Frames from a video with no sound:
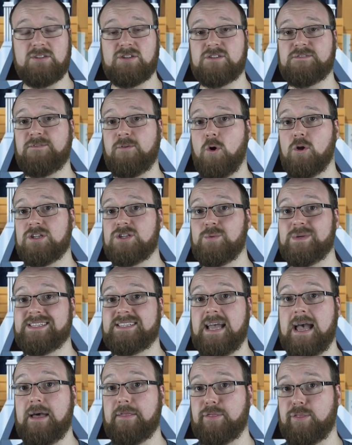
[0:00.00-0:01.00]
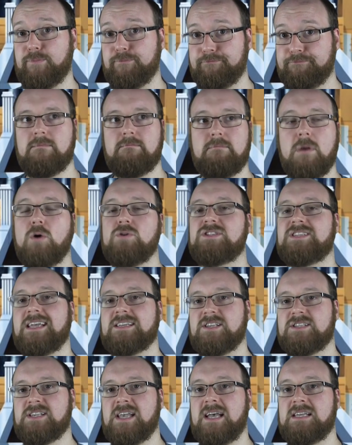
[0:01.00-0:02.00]
he'll just fall to his death. The most
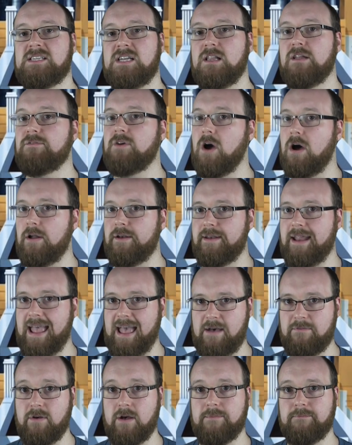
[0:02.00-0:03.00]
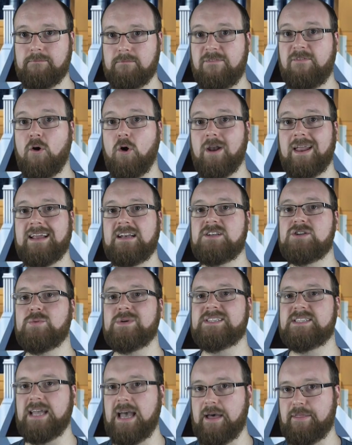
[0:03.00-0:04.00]
exercise he'll have gotten ever, falling to
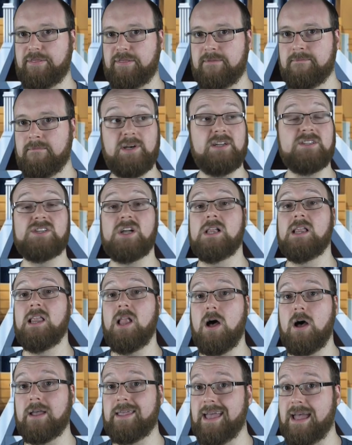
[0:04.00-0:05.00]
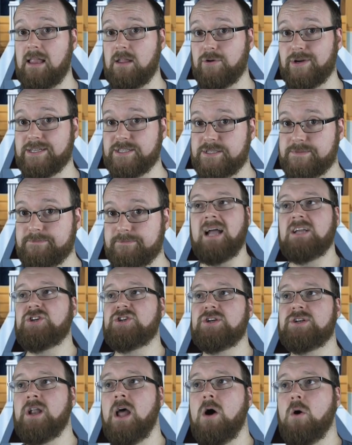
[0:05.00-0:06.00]
his death. Burns a lot of calories. I
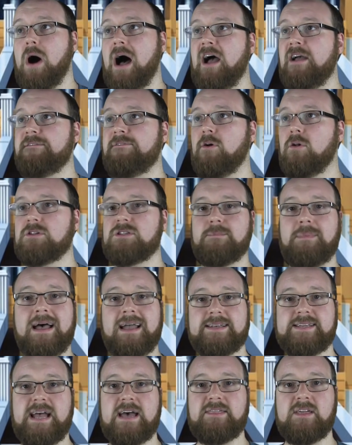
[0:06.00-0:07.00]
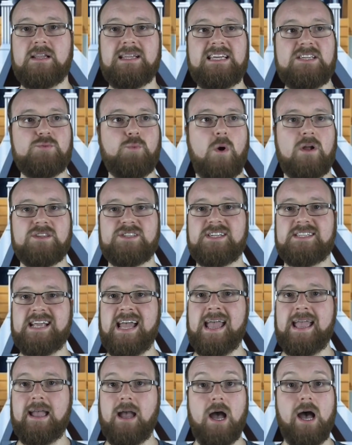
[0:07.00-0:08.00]
should know, I fall to my death at least once a
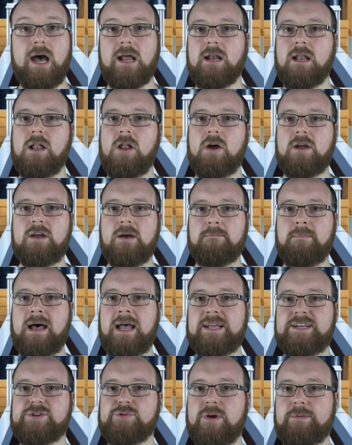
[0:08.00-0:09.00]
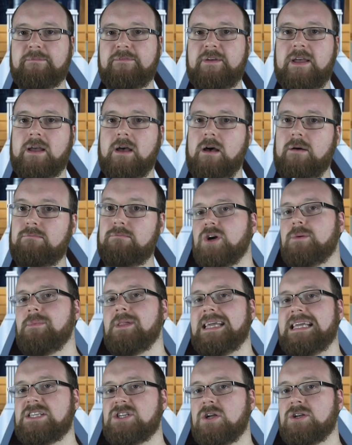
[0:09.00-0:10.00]
day. And look at my trim figure.
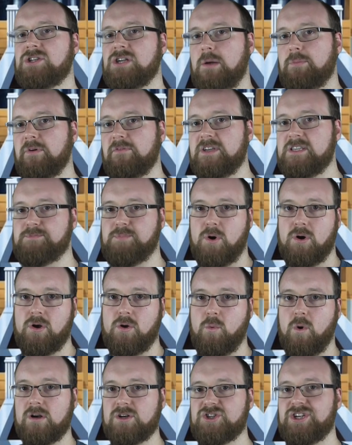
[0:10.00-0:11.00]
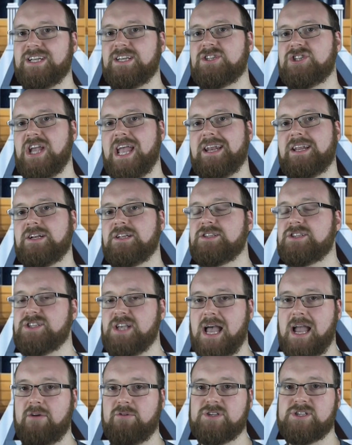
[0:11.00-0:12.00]
Chumley's on top of his bunk watching Jaden and
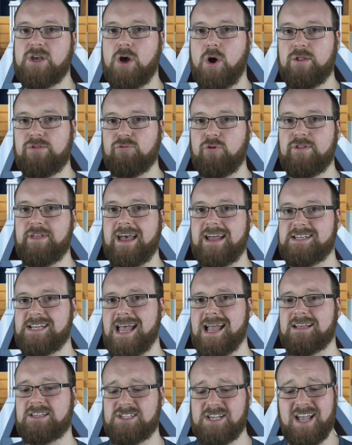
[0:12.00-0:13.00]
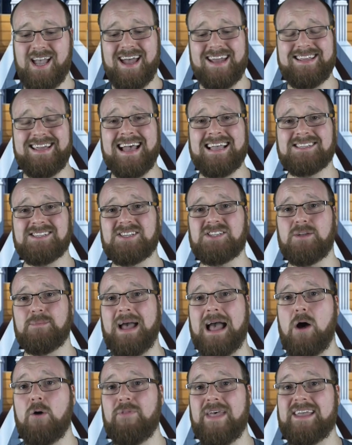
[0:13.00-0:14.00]
Cyrus go through their decks, and he asks them
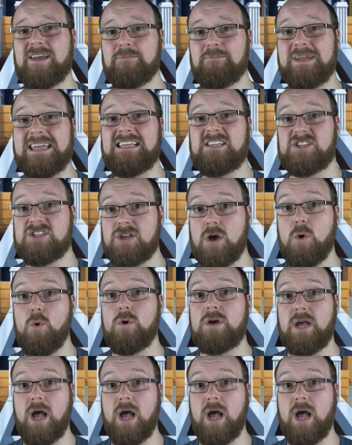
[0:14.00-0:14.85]
how they can be so